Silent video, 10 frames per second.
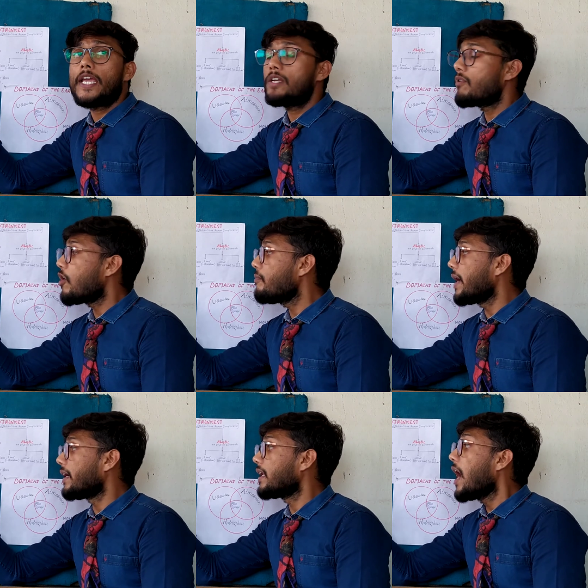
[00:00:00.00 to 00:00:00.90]

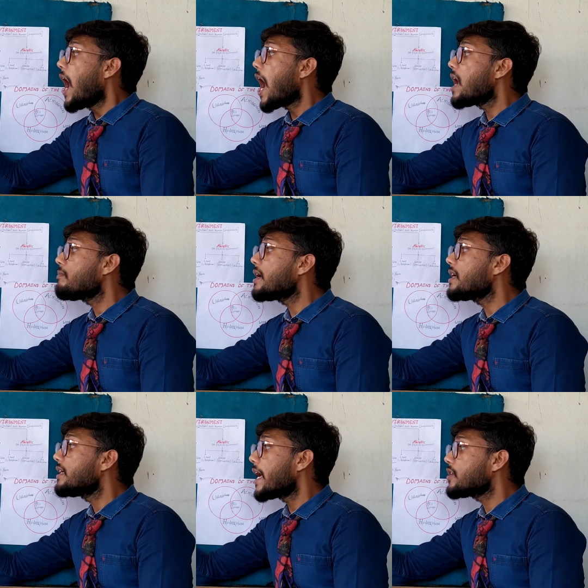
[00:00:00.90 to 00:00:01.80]
environment.
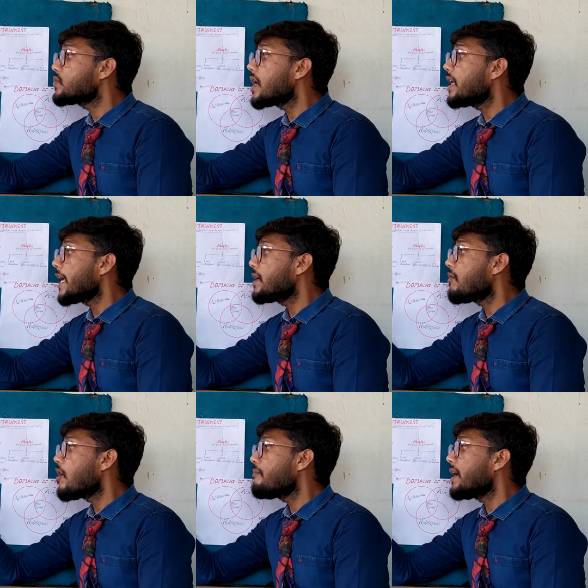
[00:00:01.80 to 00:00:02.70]
Our natural
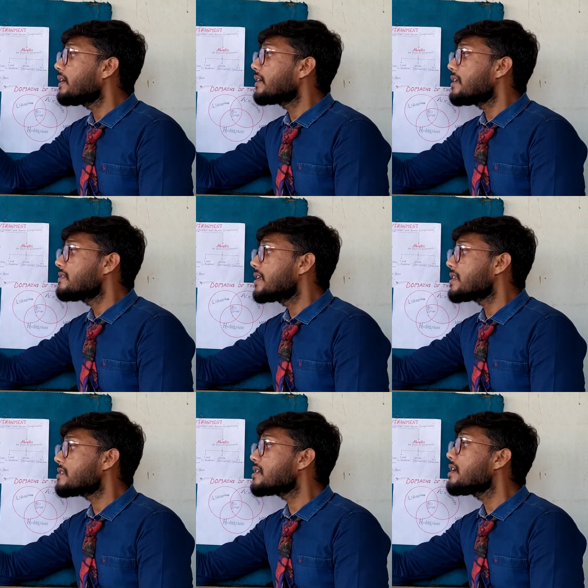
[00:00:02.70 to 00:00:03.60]
environment
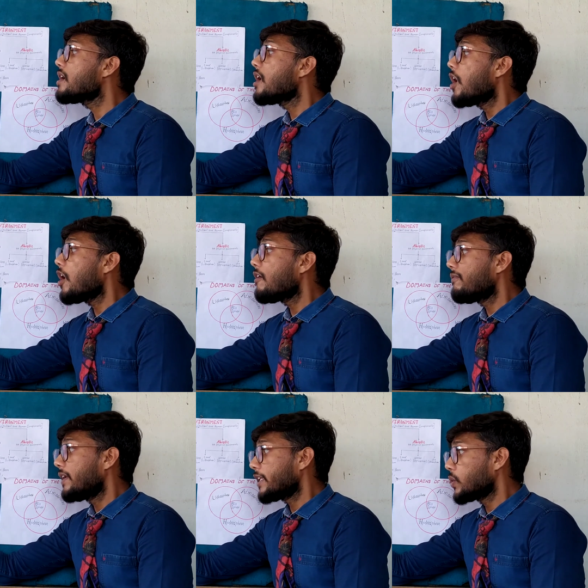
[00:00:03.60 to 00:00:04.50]
consists
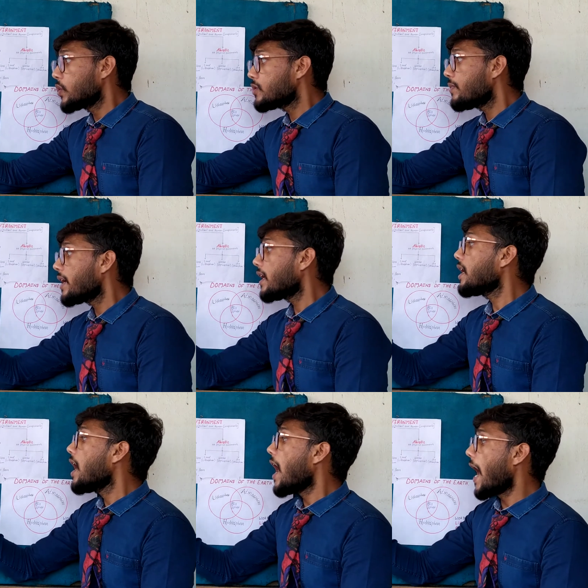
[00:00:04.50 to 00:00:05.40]
of
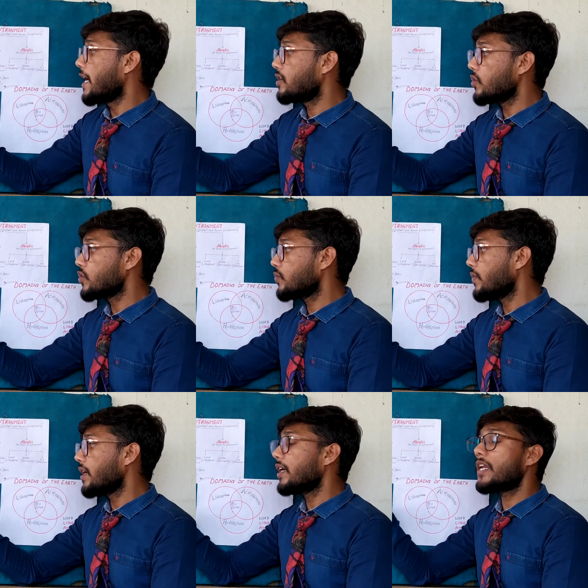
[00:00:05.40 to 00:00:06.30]
lithosphere,
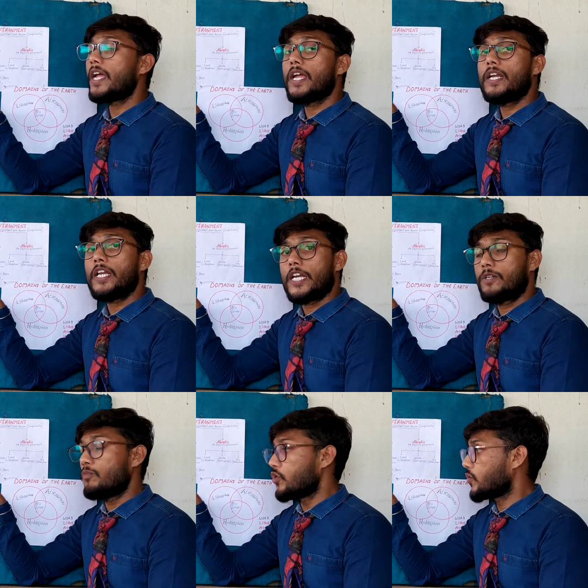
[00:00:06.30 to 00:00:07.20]
hydrosphere and
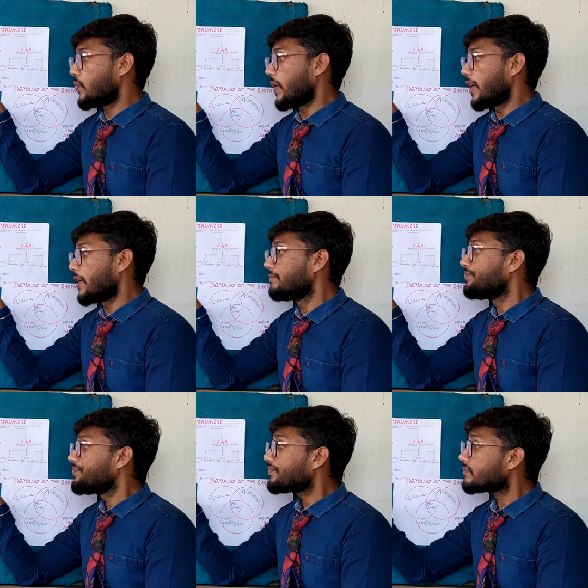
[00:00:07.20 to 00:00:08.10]
atmosphere.
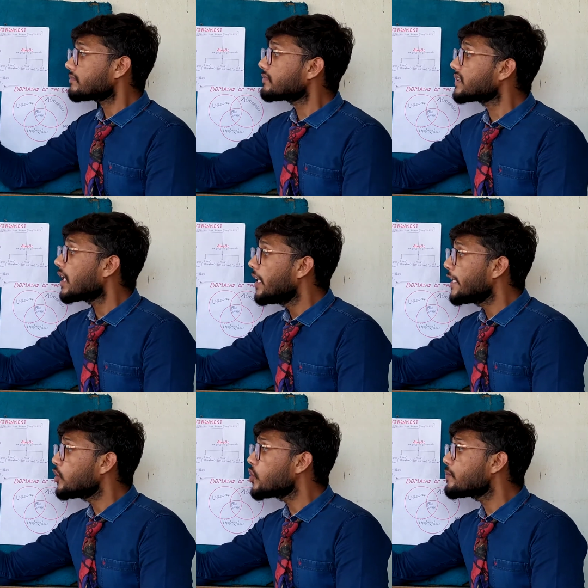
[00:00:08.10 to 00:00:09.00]

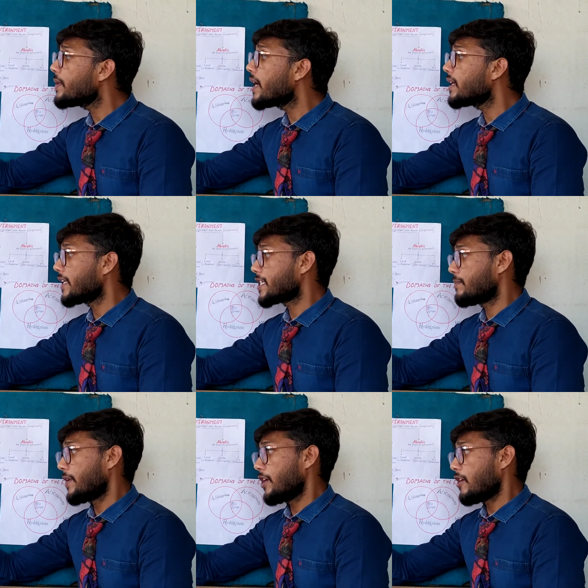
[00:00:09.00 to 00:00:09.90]
Lithosphere, the
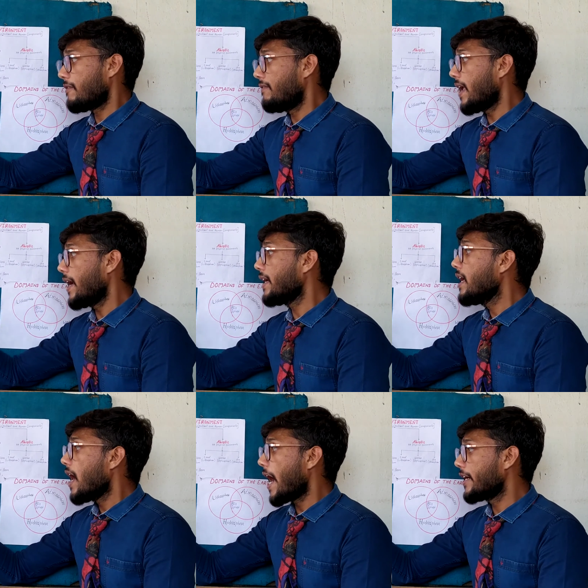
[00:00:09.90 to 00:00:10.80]
sphere of land,
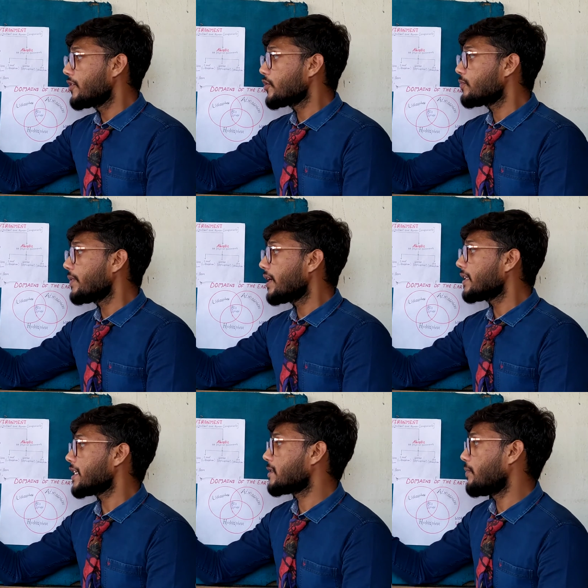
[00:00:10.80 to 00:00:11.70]

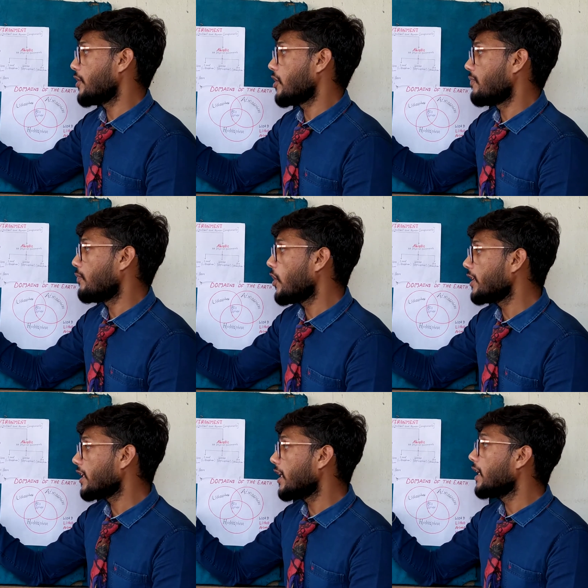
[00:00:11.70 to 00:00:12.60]
hydrosphere, the sphere of
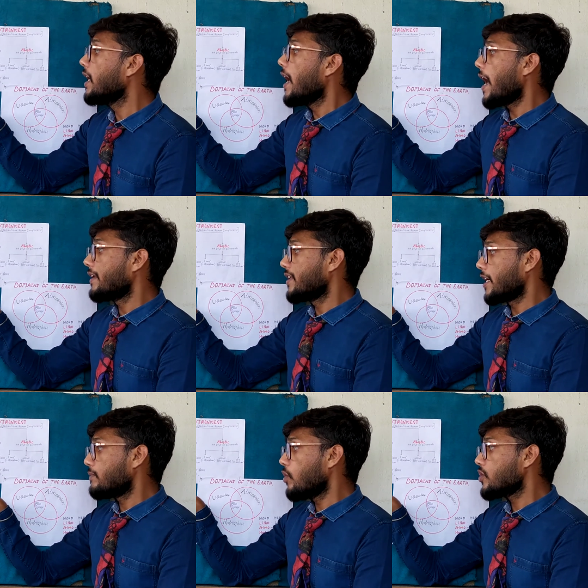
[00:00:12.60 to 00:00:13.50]
water and the
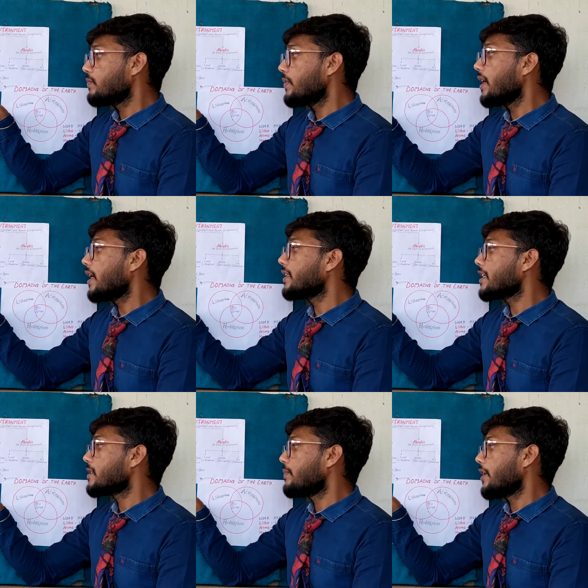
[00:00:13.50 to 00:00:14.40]
atmosphere, the
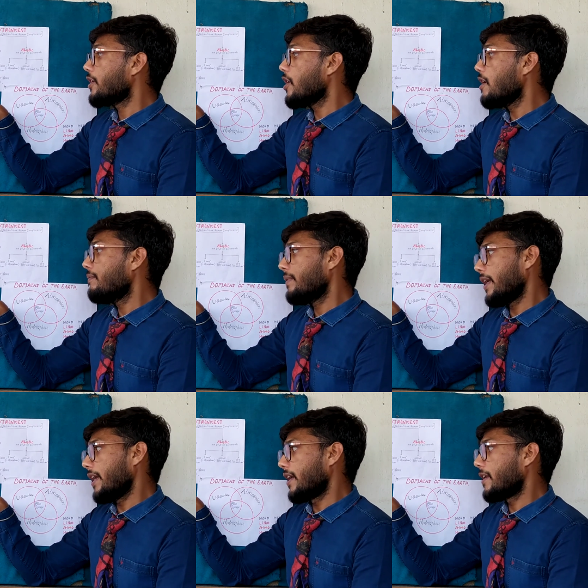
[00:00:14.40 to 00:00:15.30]
sphere of
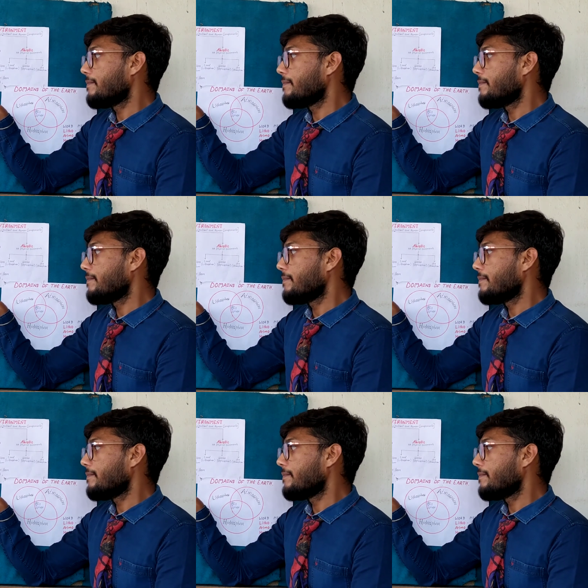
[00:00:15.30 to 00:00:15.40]
air.